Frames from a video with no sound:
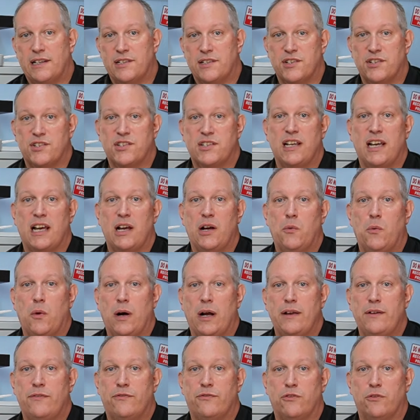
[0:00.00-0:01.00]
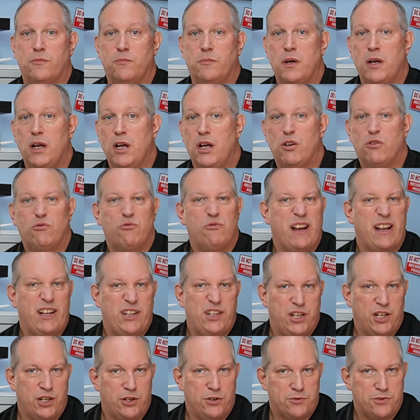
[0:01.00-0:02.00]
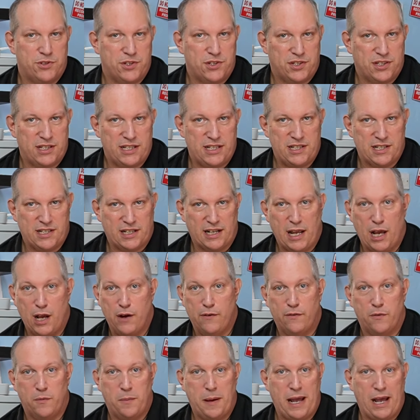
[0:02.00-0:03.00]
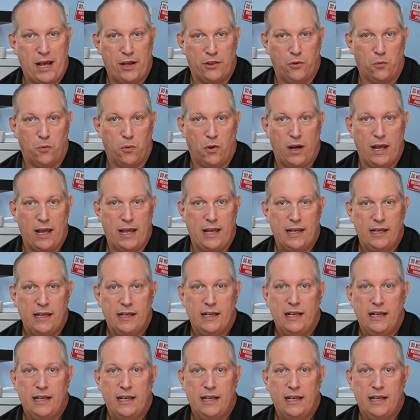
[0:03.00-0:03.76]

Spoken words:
So stay away from red hues, as these can overpower the white